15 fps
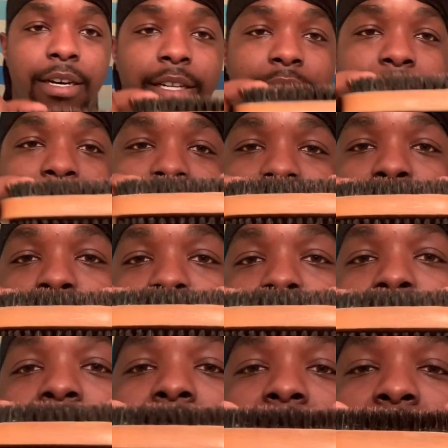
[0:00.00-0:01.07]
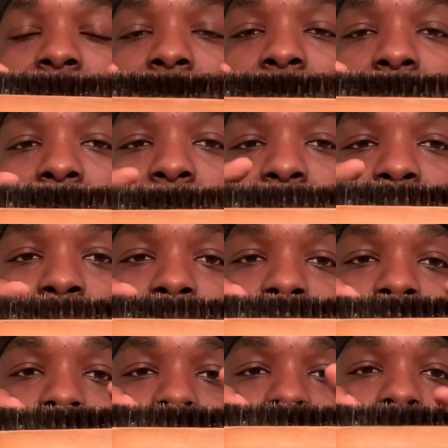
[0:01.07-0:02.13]
This the brush I started off with.
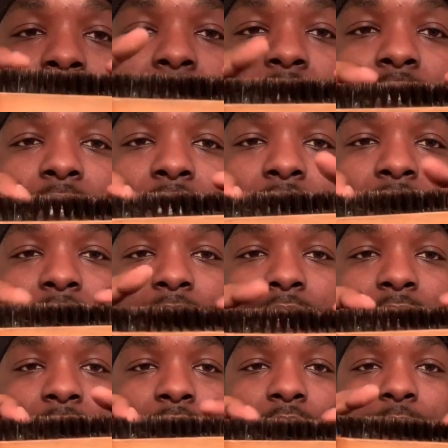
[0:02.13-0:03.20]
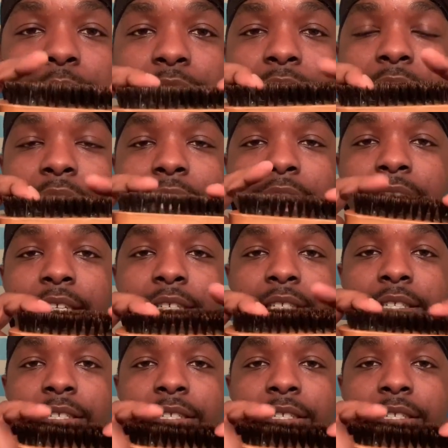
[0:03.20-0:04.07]
This is a double-sided.